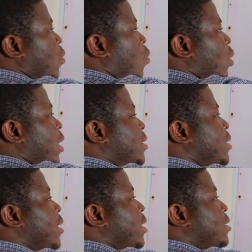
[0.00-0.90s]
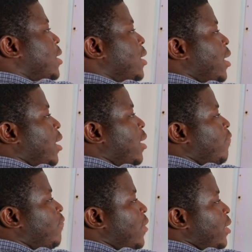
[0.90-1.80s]
collecting it in
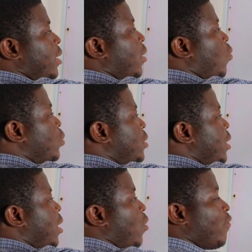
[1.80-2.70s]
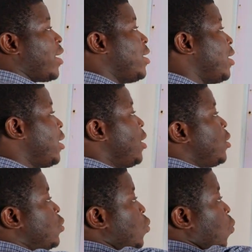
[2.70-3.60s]
a container over here.
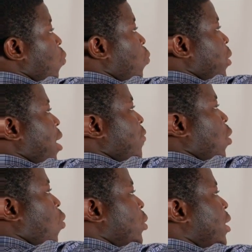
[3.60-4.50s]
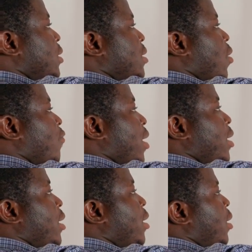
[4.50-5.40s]
So you have a condenser over
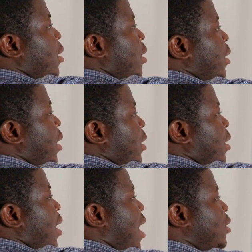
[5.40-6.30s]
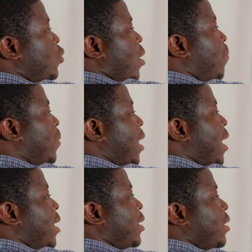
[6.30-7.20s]
here. Then as you
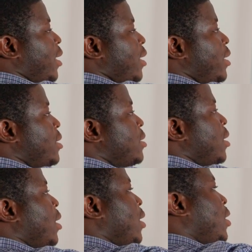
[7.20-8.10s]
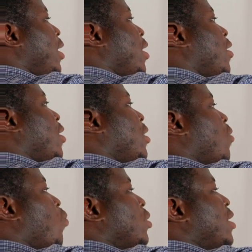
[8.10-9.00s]
apply the heat, the
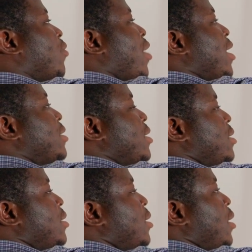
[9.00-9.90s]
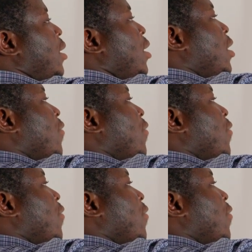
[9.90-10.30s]
water rises in